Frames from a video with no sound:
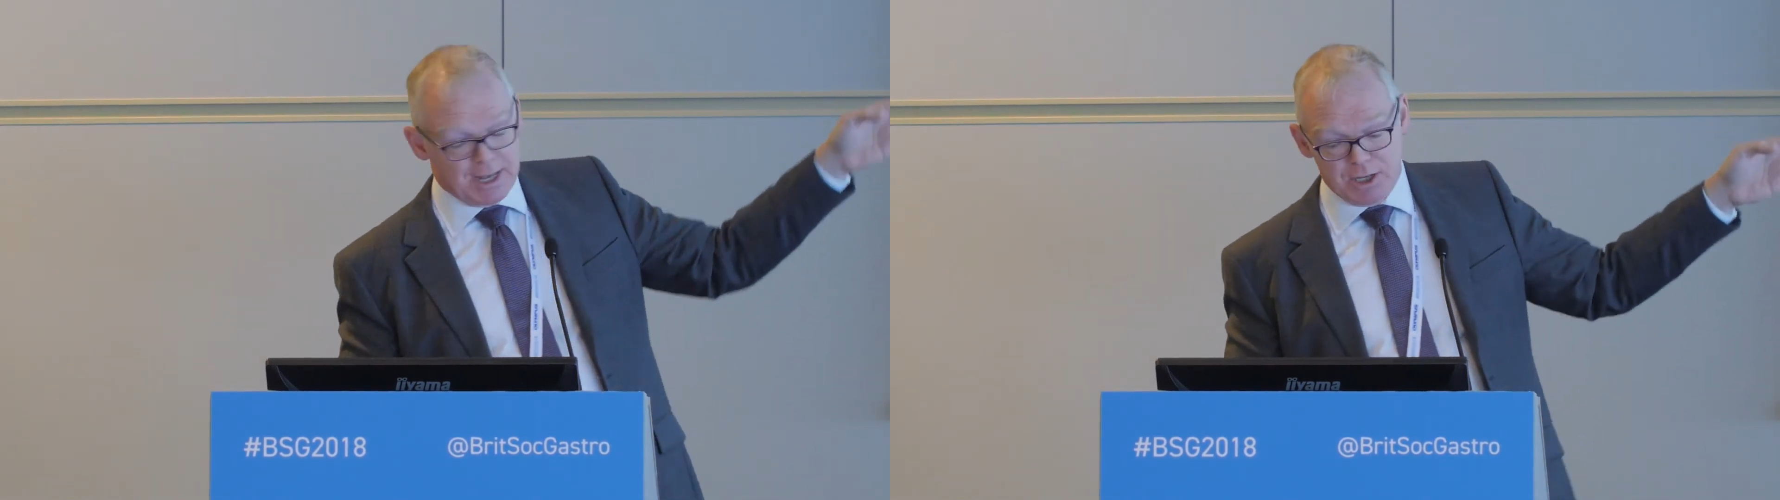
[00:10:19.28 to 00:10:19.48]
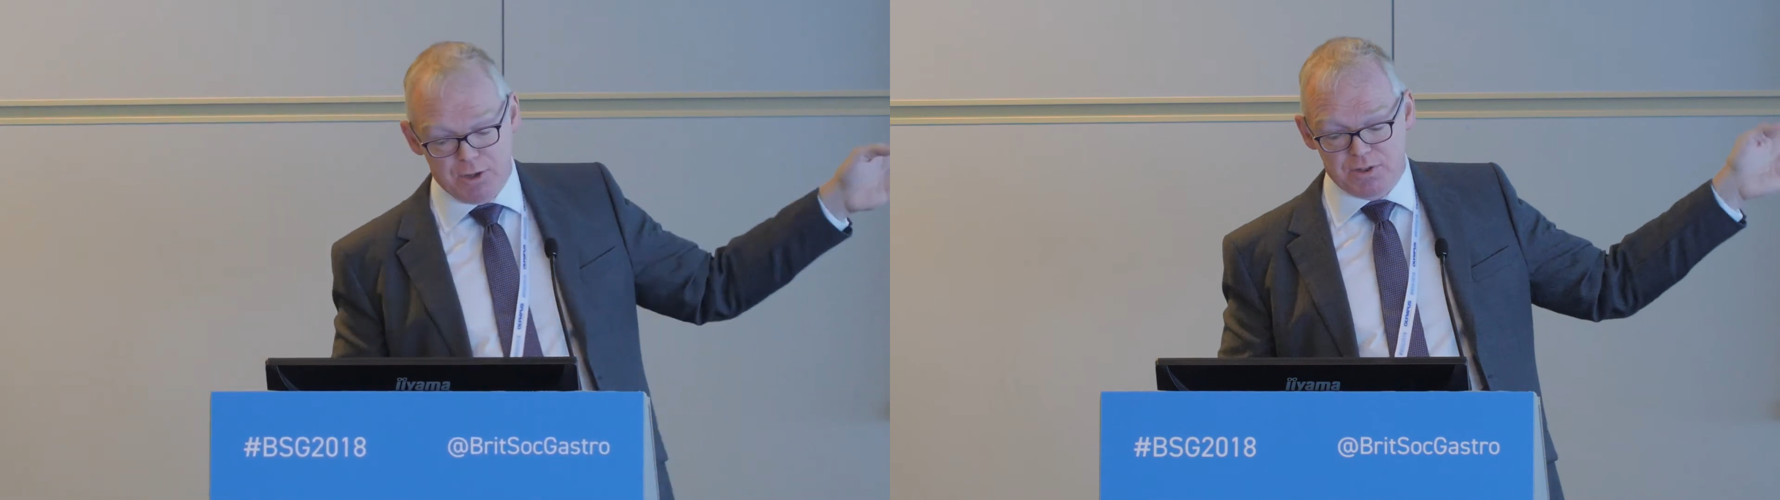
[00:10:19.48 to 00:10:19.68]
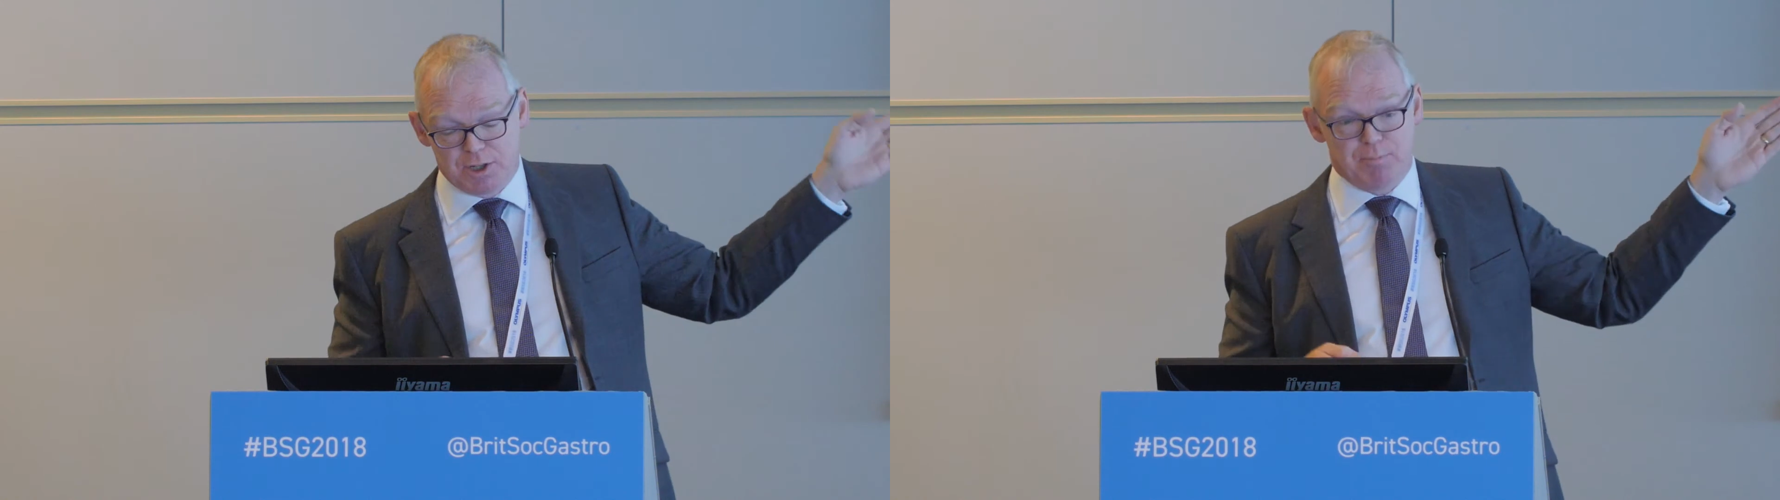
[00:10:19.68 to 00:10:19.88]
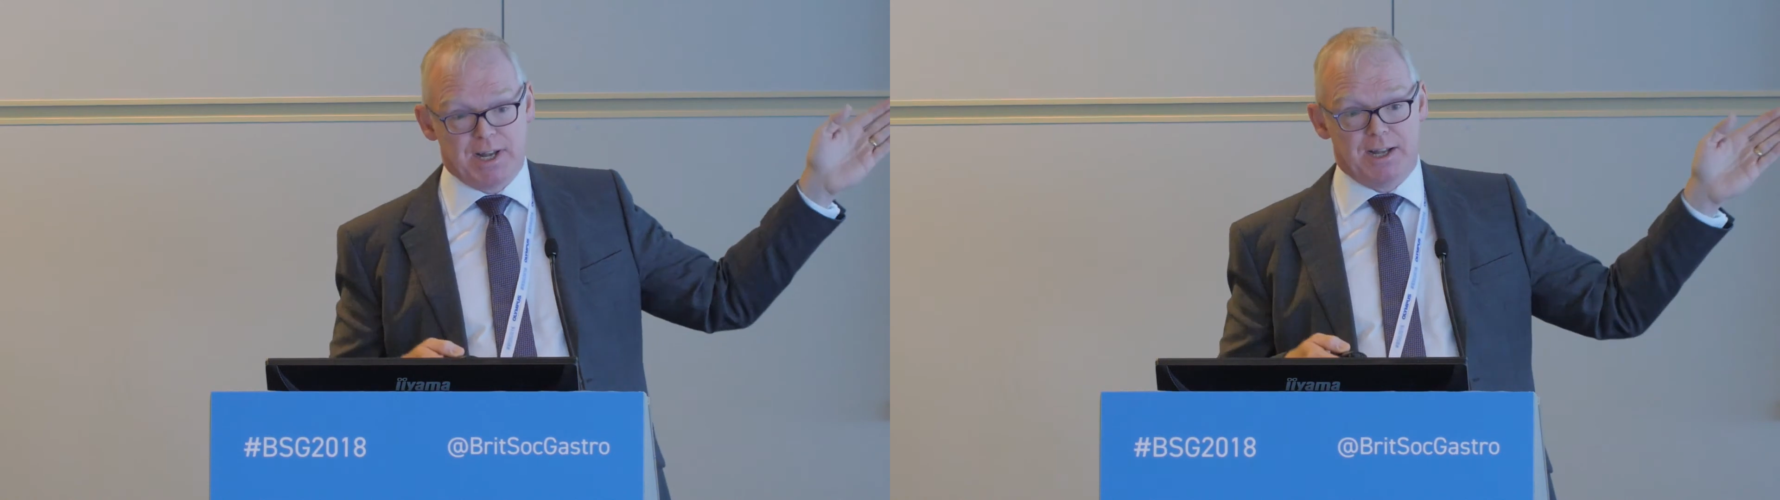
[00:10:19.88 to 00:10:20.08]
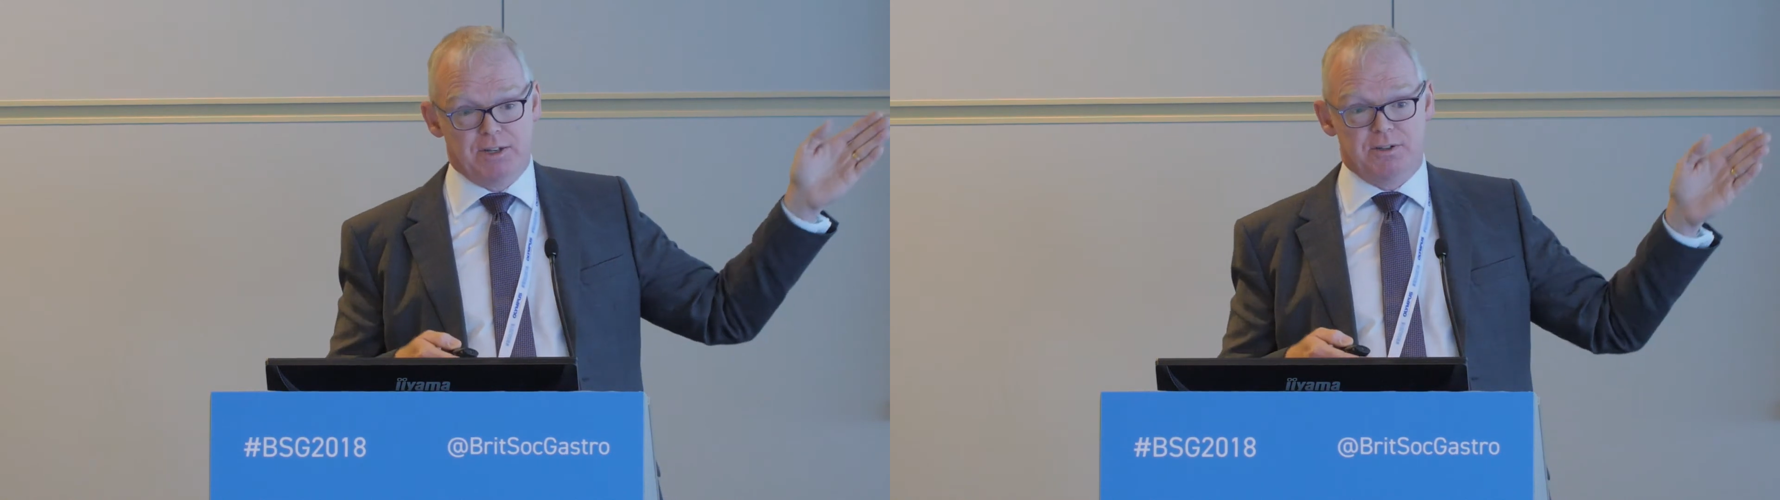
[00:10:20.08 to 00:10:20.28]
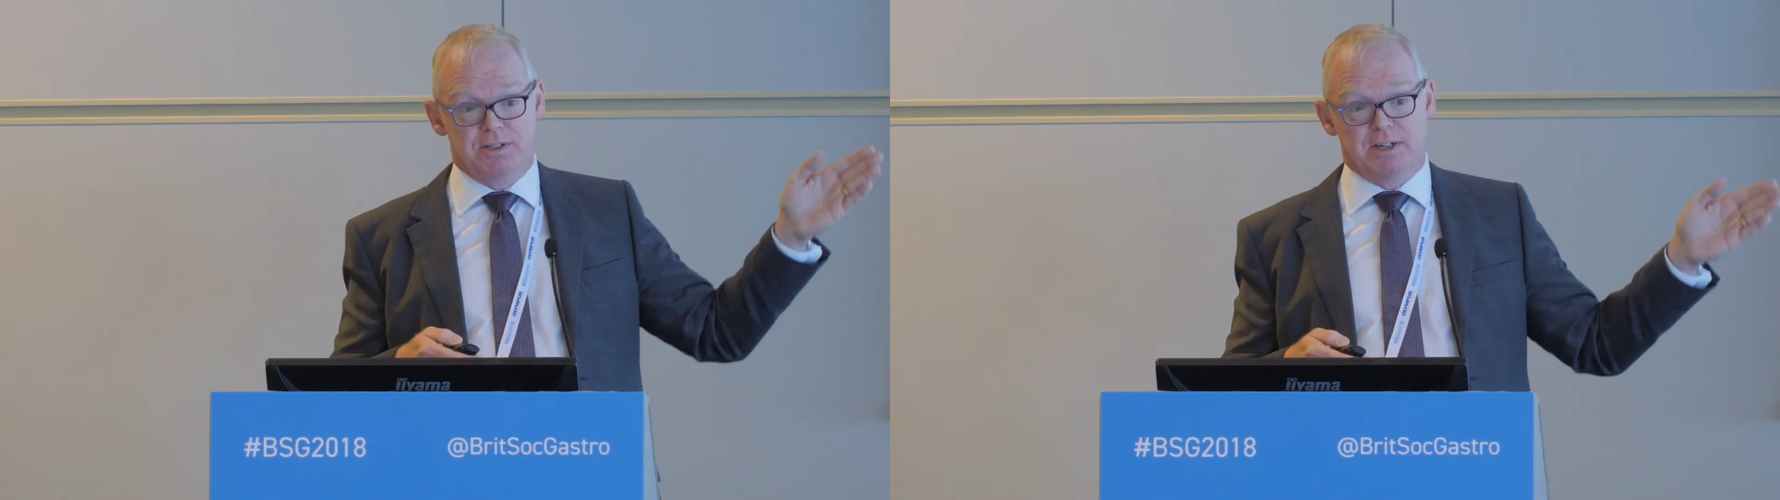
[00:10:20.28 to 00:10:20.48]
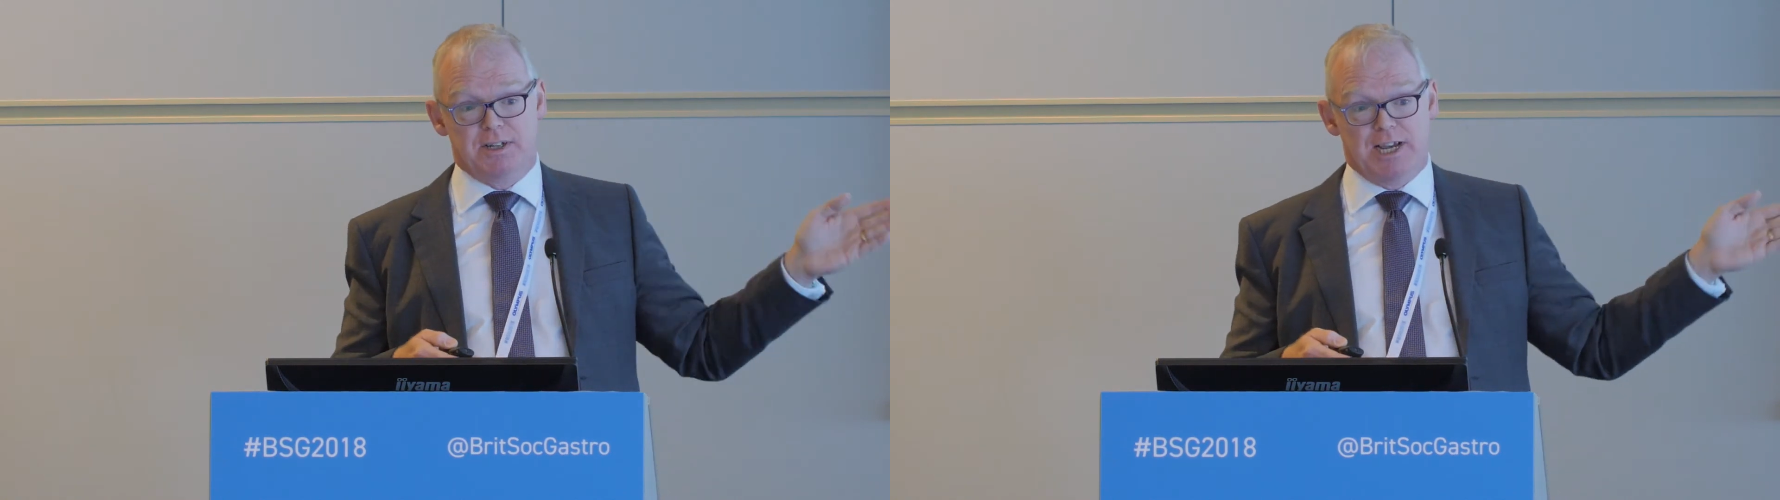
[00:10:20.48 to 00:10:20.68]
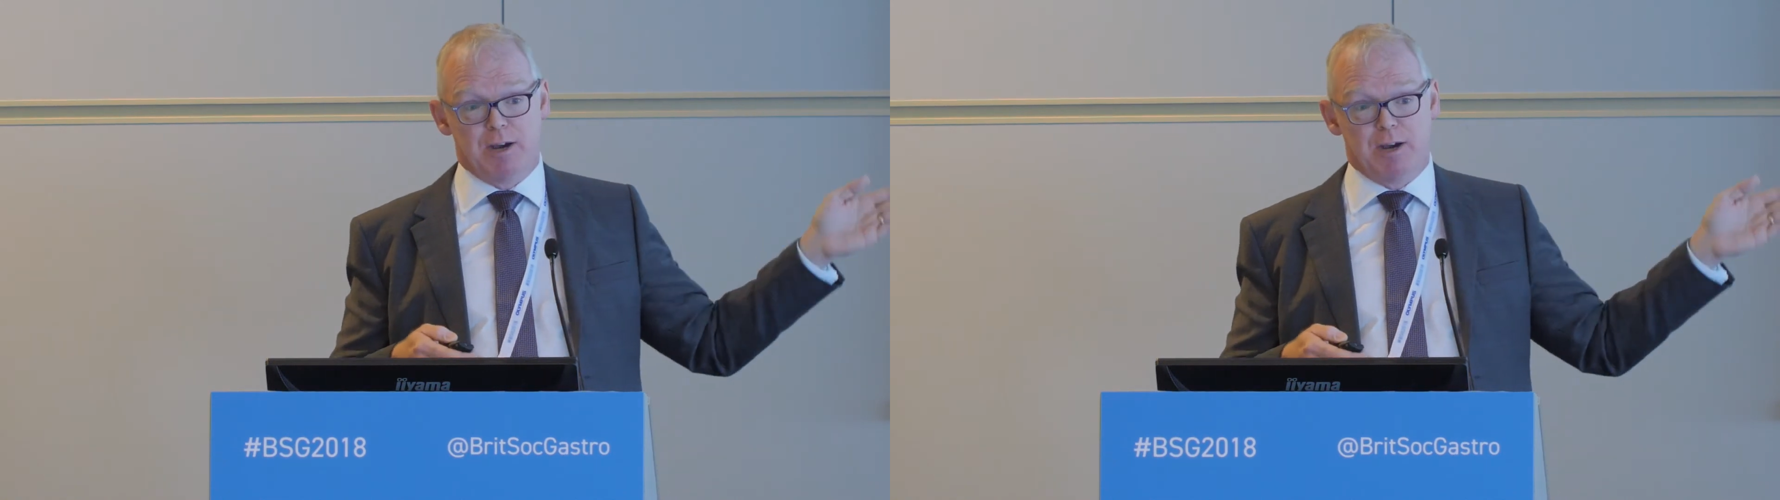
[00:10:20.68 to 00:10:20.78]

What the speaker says: they used a plan, do, study,